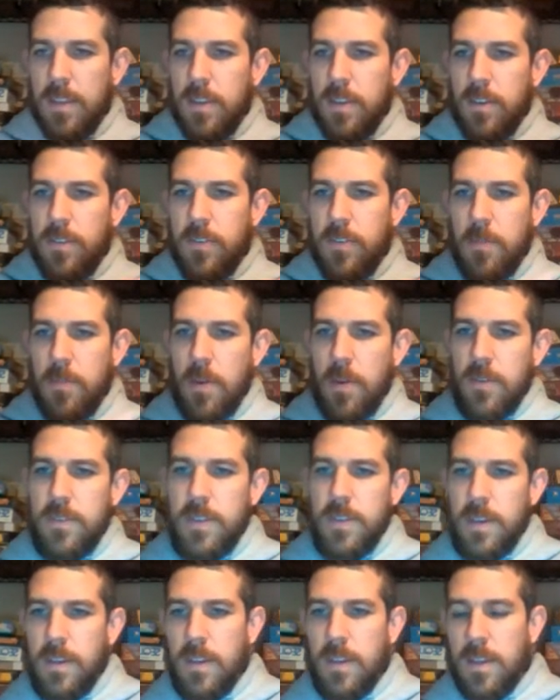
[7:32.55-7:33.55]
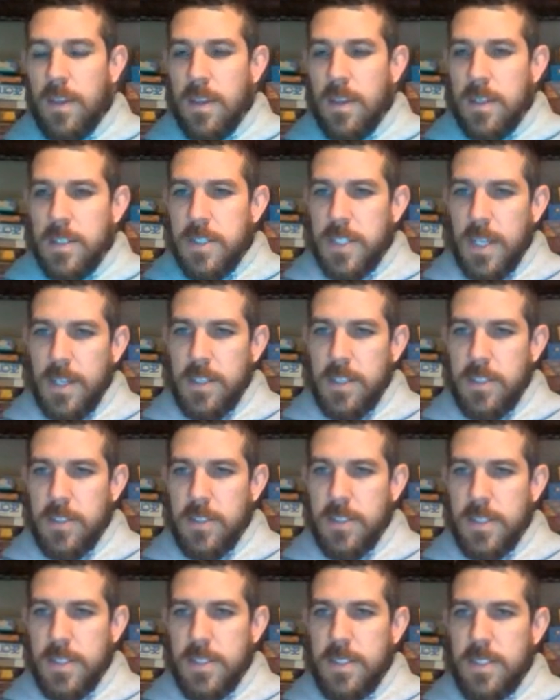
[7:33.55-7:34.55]
use a remote to change
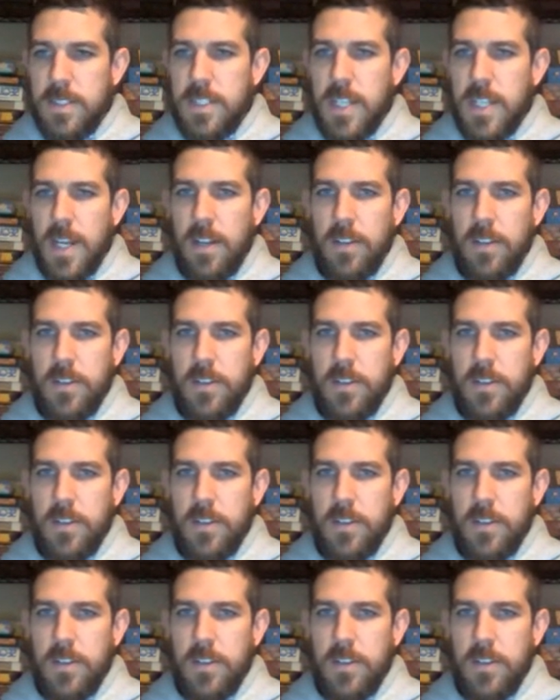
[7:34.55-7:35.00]
your channel